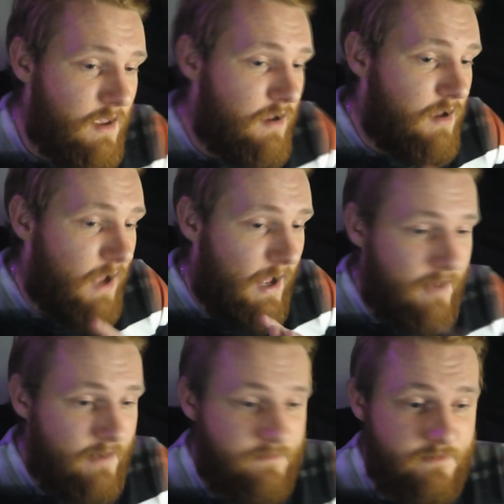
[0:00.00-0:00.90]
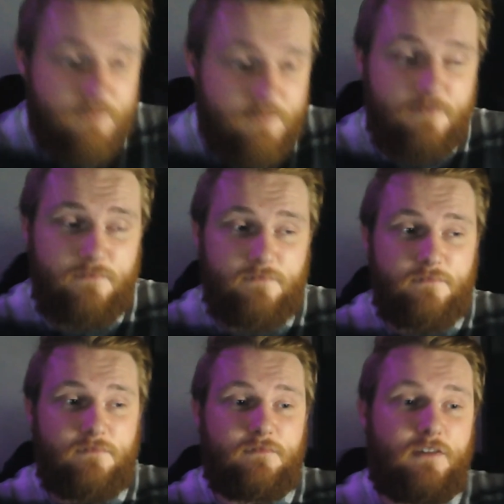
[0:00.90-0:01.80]
And
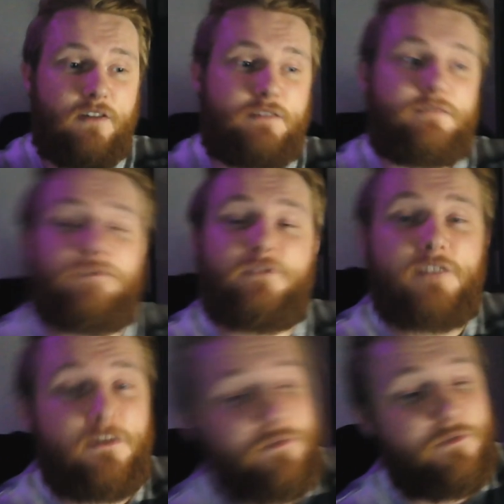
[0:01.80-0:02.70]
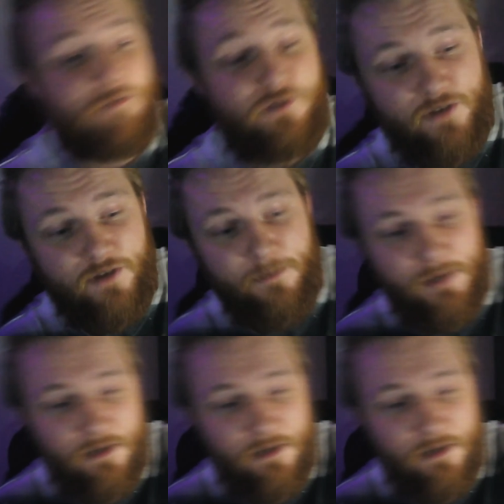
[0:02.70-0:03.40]
guys, good luck with your streaming,